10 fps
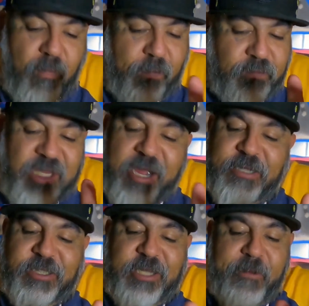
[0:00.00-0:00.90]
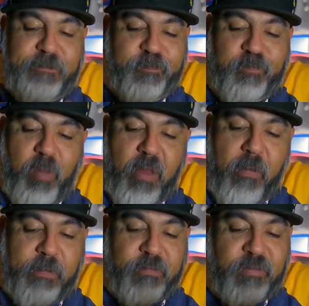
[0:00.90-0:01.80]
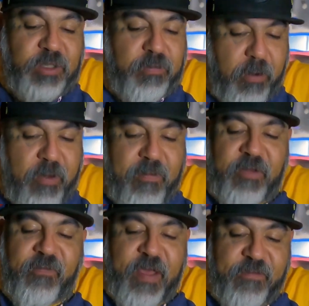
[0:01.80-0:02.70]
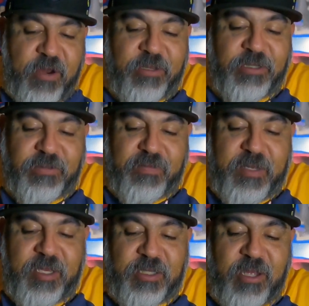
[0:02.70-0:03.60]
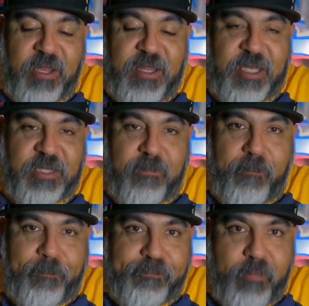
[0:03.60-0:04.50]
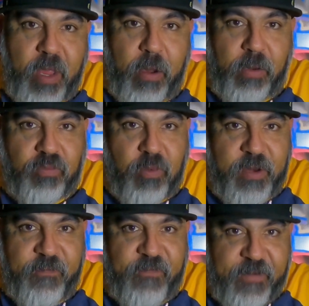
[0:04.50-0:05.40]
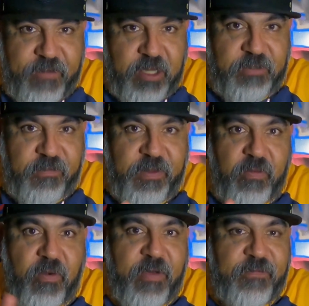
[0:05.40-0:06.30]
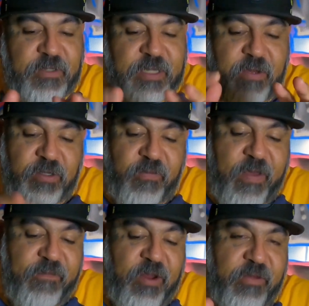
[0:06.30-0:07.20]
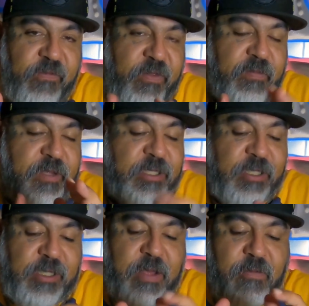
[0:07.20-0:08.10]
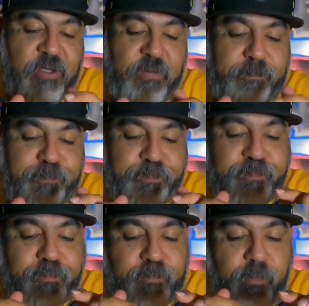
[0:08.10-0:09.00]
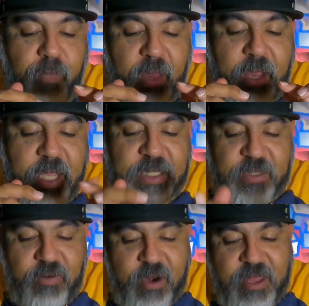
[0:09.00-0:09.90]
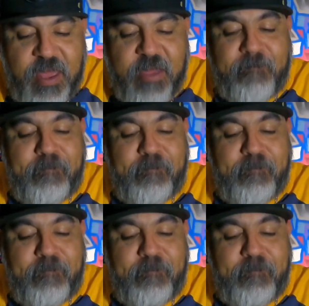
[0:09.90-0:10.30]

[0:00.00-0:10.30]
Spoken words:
Like I said, pretty much $5 a piece on these. One, $5 for the waffle sandwich, $5 for the biscuit sandwich. Is it worth it?